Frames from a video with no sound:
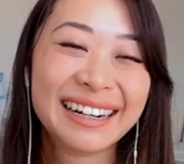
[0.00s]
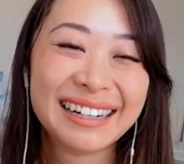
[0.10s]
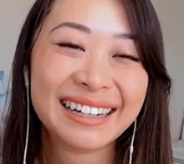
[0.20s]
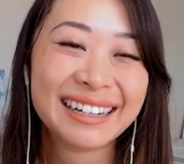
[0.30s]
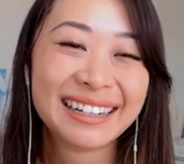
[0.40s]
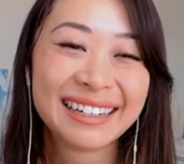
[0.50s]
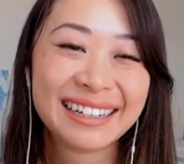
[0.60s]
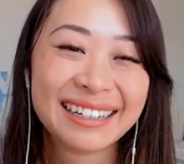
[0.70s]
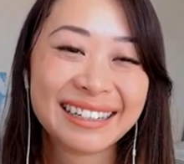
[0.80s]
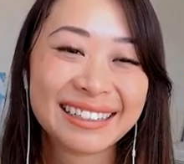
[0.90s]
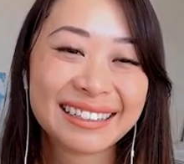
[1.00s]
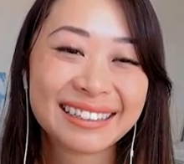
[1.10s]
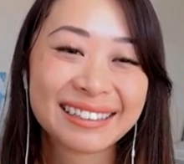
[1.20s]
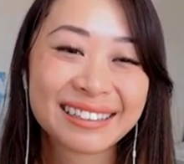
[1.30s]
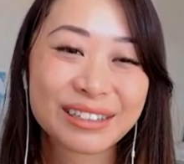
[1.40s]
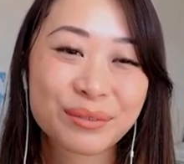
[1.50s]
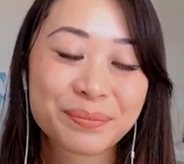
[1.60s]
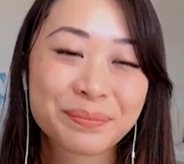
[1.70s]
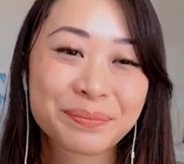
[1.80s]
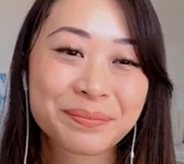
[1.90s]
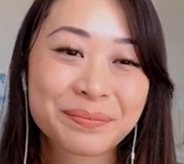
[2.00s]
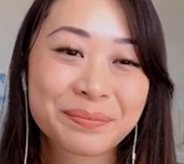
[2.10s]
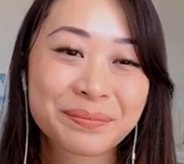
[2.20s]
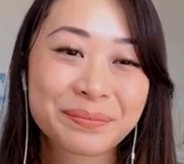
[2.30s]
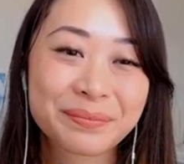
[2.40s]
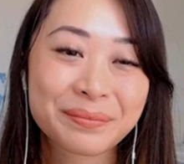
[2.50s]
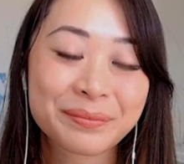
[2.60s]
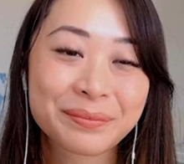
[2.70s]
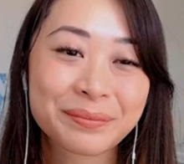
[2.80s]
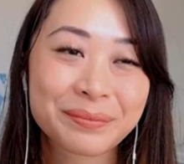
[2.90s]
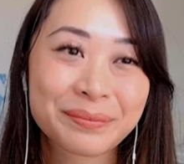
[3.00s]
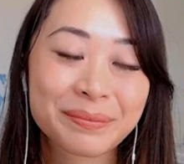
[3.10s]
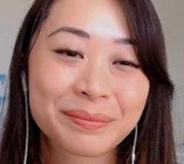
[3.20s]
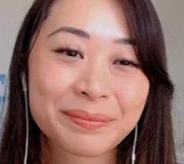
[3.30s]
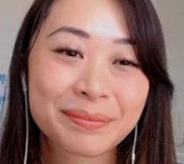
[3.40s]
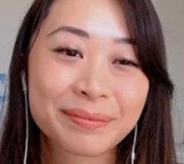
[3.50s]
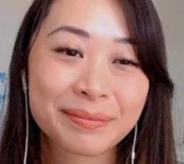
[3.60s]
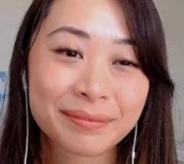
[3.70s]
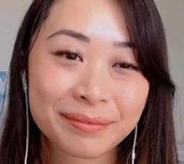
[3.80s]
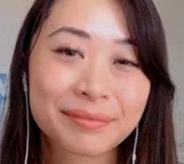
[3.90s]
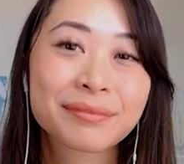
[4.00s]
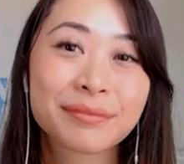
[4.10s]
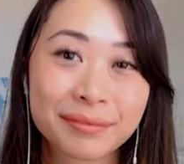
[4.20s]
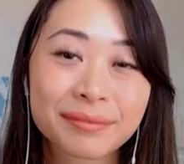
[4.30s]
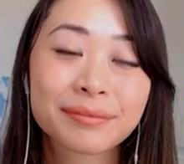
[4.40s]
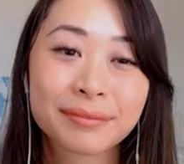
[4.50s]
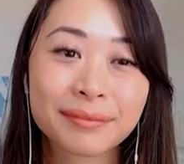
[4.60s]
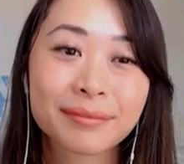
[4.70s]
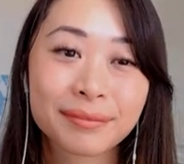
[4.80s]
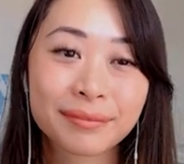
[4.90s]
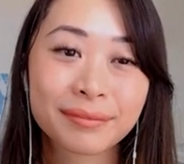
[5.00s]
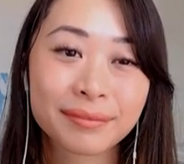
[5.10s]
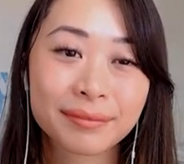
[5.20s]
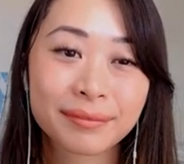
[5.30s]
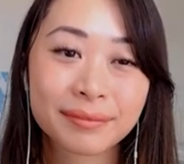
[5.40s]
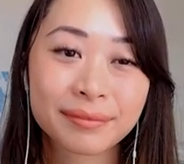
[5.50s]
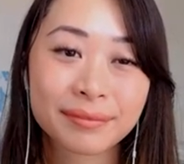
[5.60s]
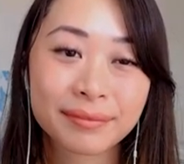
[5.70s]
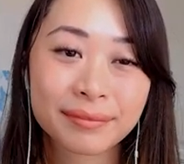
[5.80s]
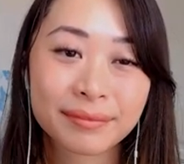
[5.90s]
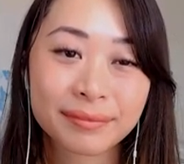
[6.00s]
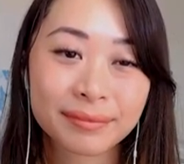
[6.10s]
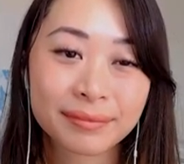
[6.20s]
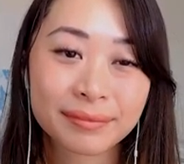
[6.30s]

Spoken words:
(not speaking)